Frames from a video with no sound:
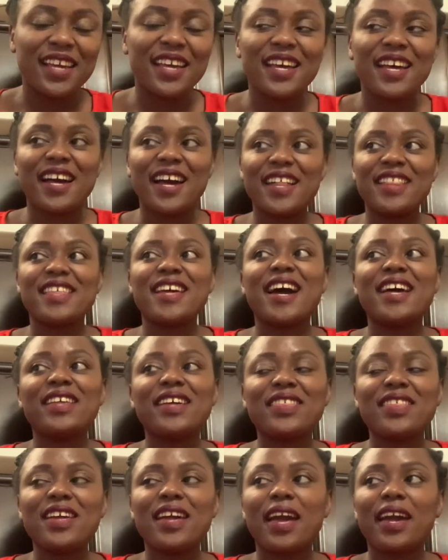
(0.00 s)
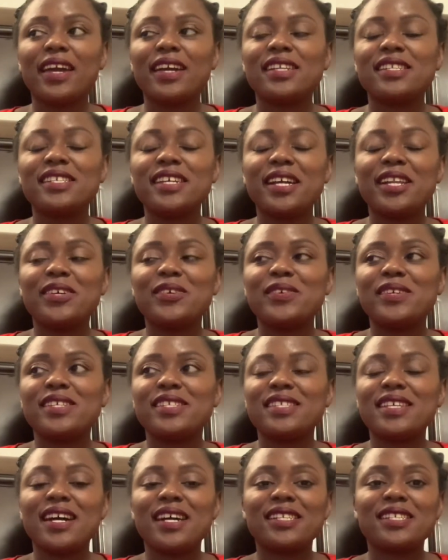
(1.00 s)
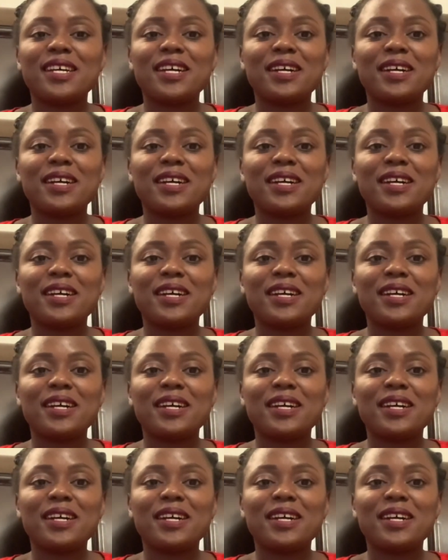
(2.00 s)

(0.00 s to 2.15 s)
And the other thing I can tell you is that